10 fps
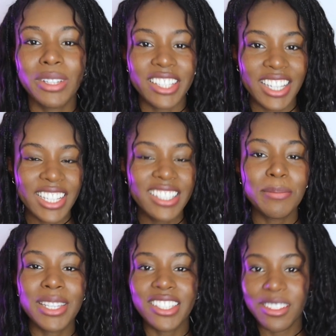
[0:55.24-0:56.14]
which leads
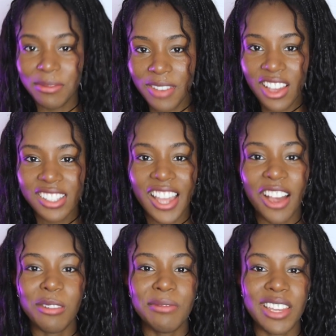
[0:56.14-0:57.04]
me to the first
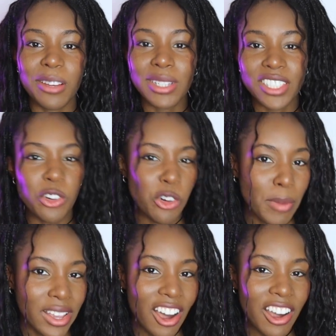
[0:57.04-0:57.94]
outfit which caught
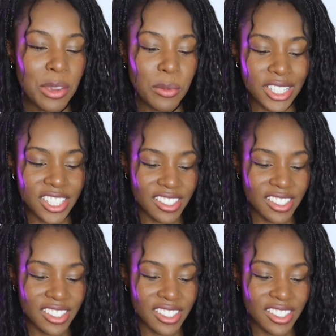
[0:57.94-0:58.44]
my eye, which